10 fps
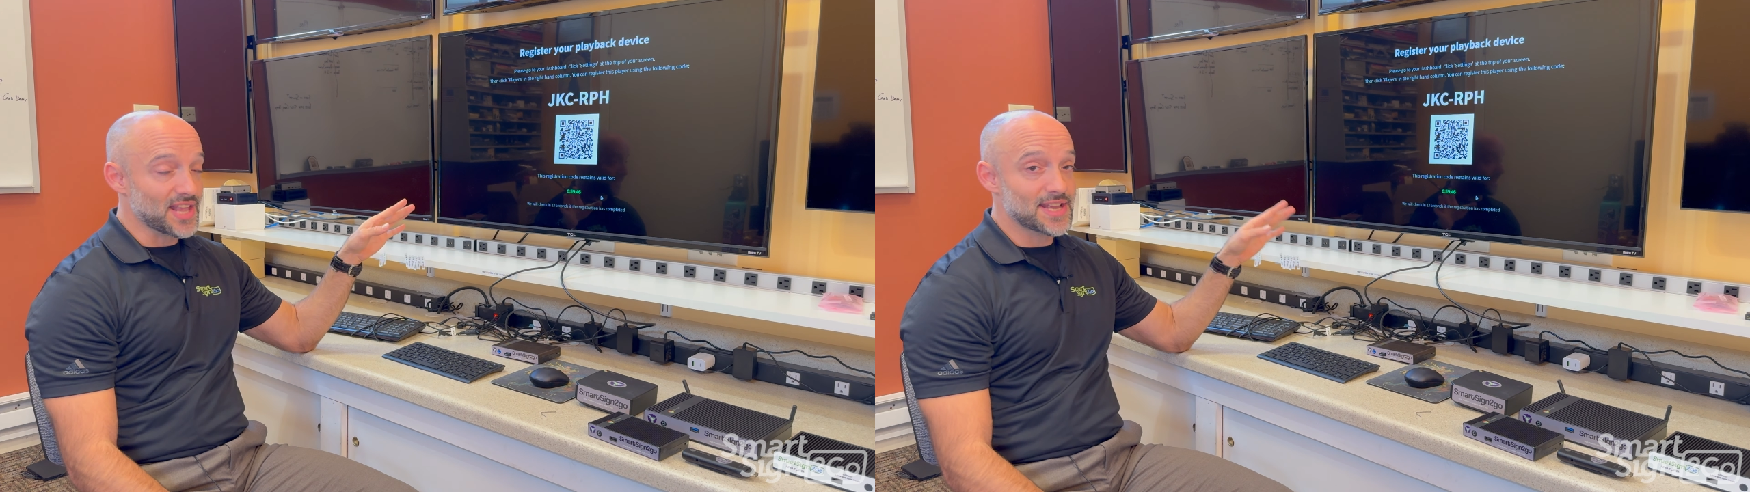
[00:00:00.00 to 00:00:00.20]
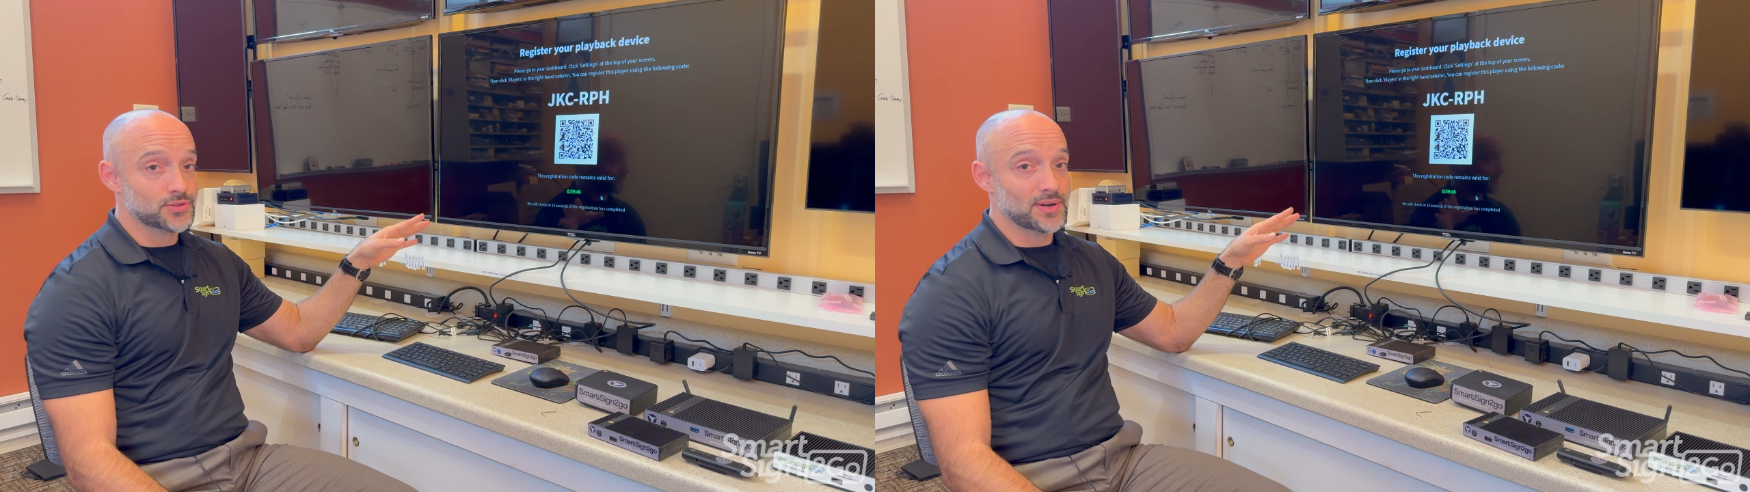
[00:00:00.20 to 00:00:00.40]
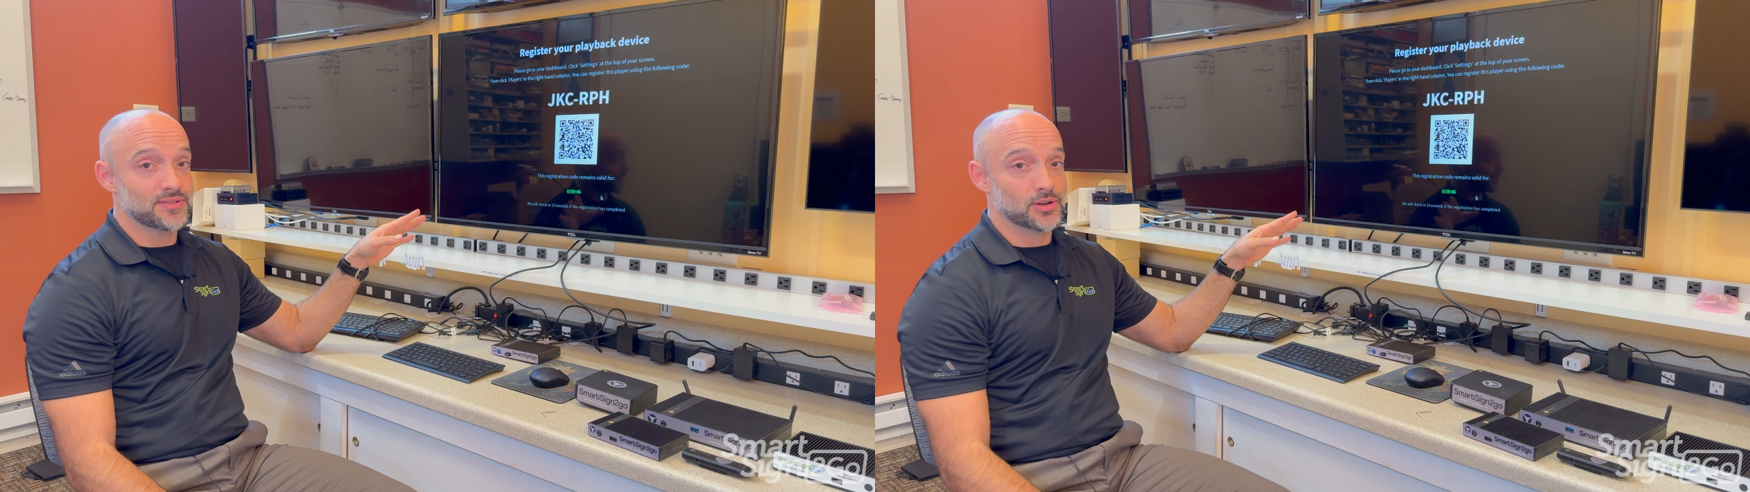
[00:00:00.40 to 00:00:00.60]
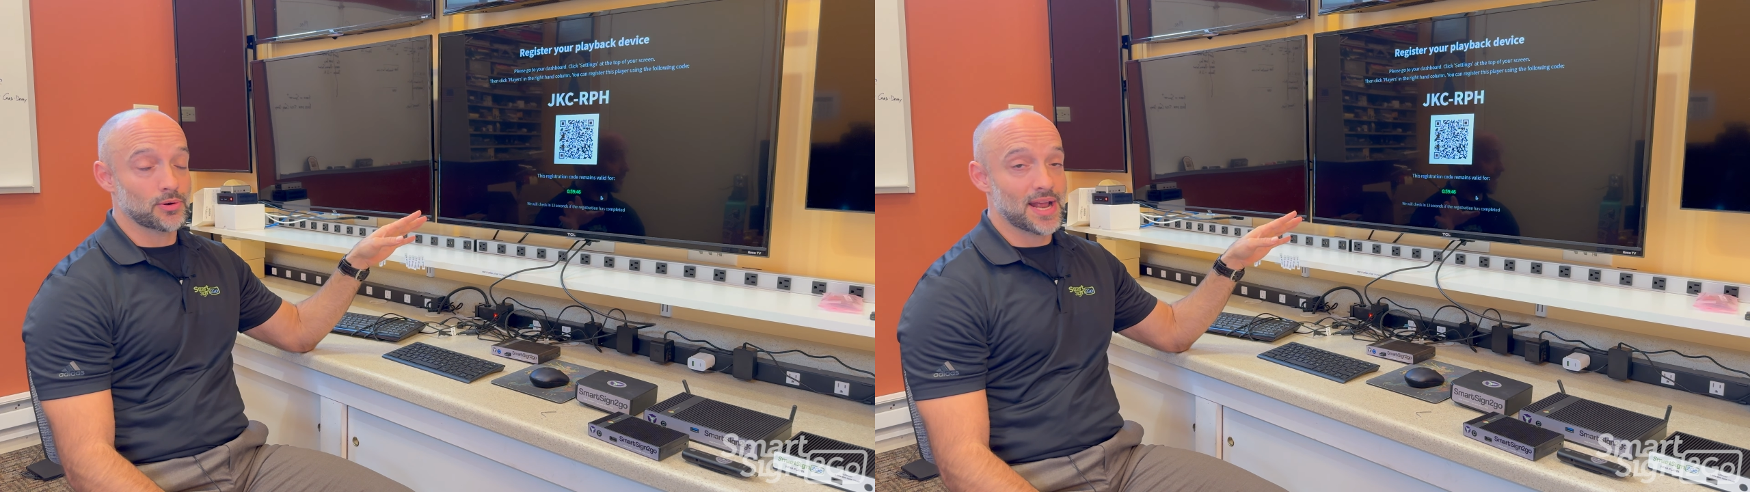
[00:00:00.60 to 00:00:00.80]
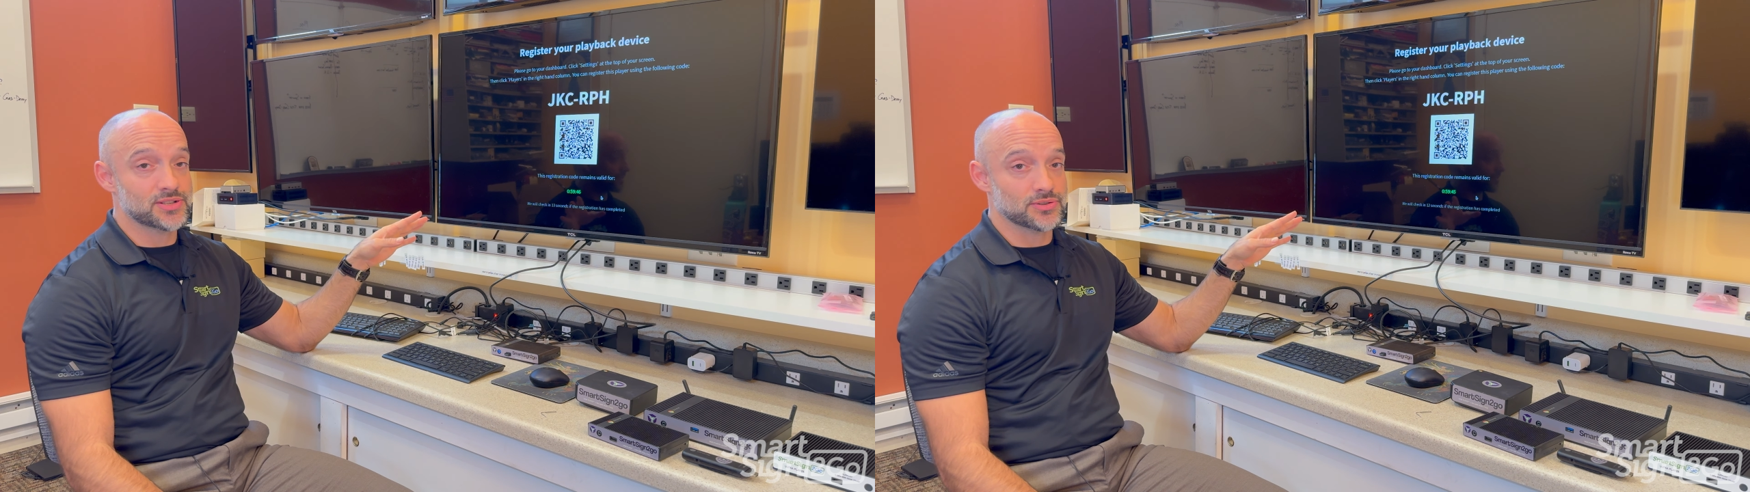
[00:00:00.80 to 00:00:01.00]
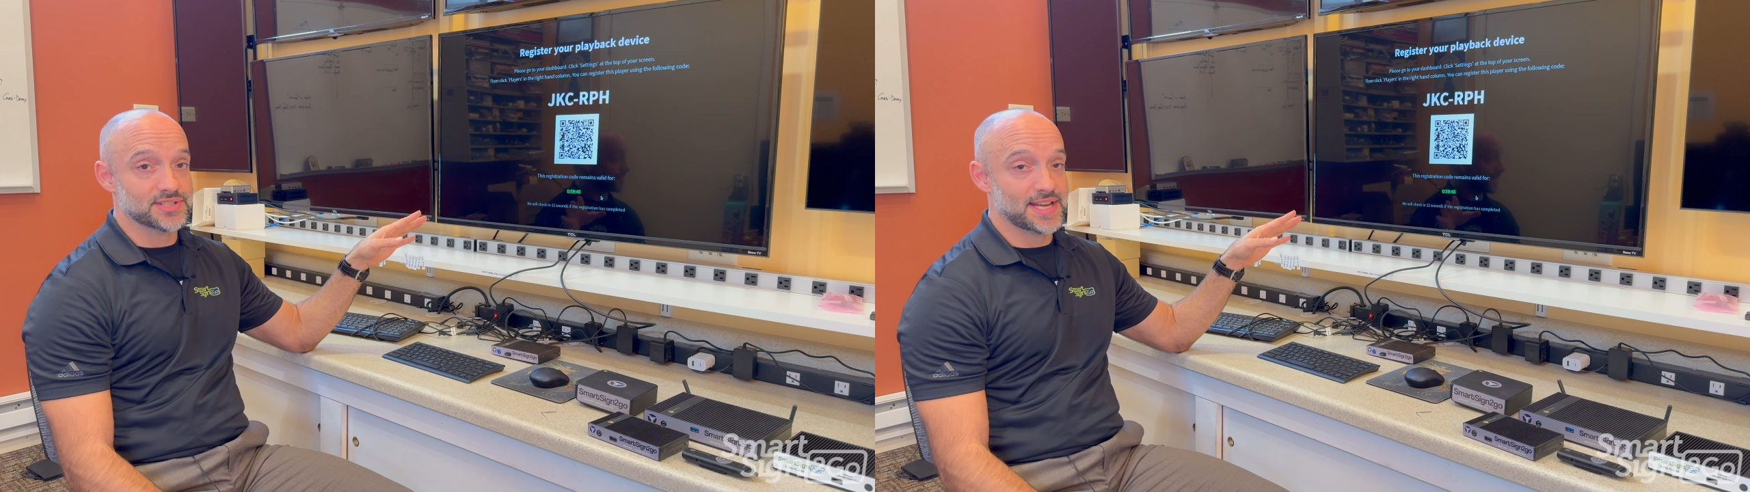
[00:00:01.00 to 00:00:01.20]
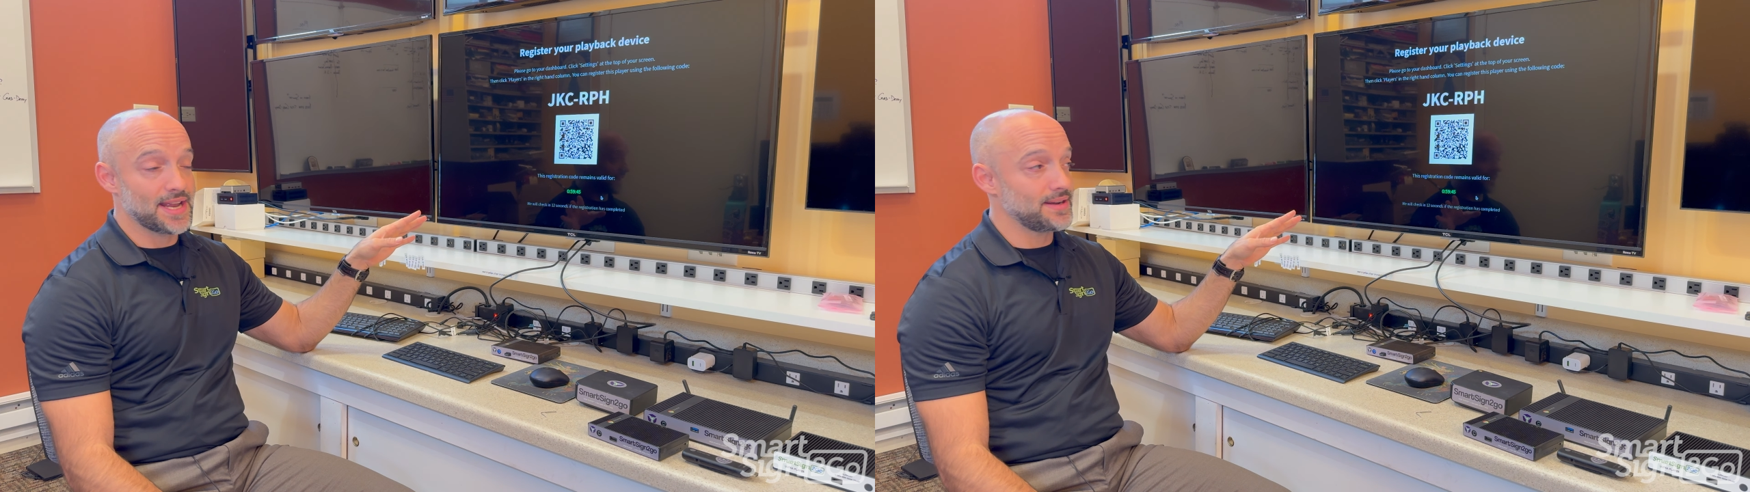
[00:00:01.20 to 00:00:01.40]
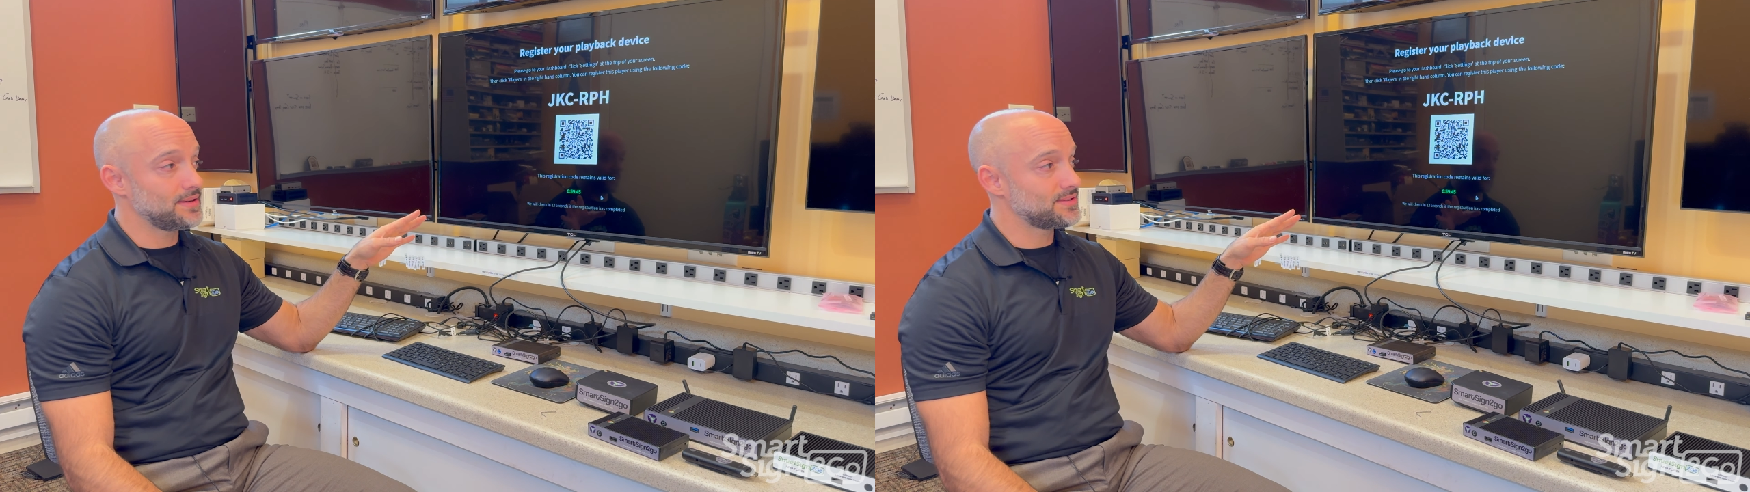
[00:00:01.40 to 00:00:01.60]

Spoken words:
enter in the credentials again.